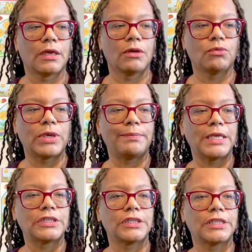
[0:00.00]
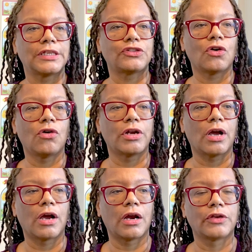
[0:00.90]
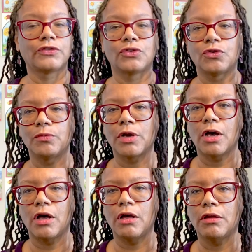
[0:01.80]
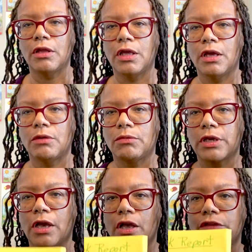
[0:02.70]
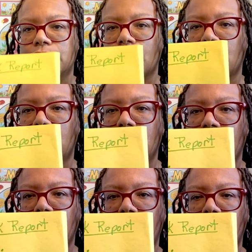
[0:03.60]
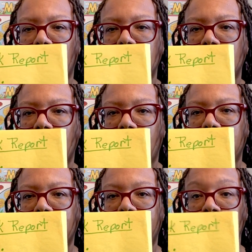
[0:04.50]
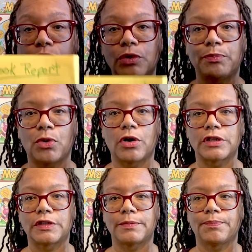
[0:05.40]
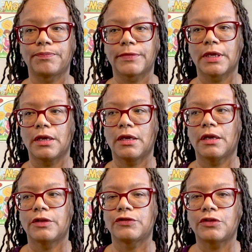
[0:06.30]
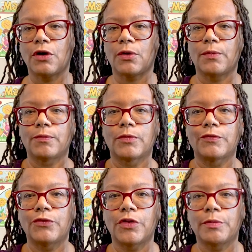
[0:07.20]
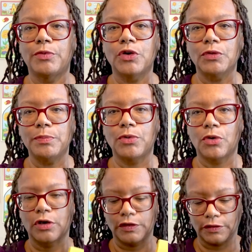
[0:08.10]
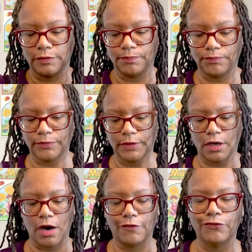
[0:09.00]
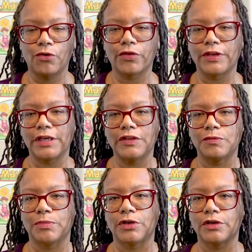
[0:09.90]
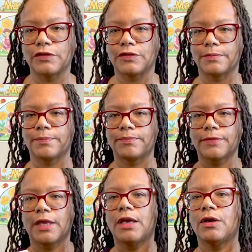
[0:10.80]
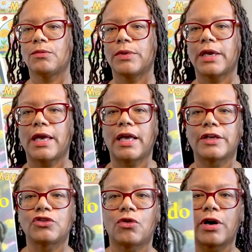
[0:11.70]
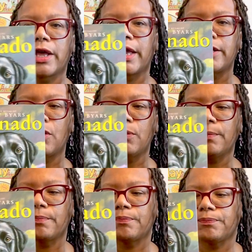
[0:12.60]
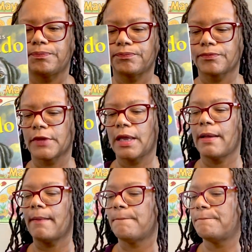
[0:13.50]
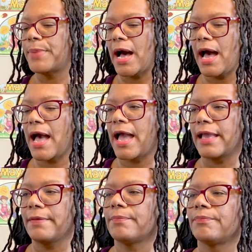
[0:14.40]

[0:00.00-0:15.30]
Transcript: we mentioned this on our Zoom call, we also are writing book reports. So for the book reports are for these books. We had Tornado by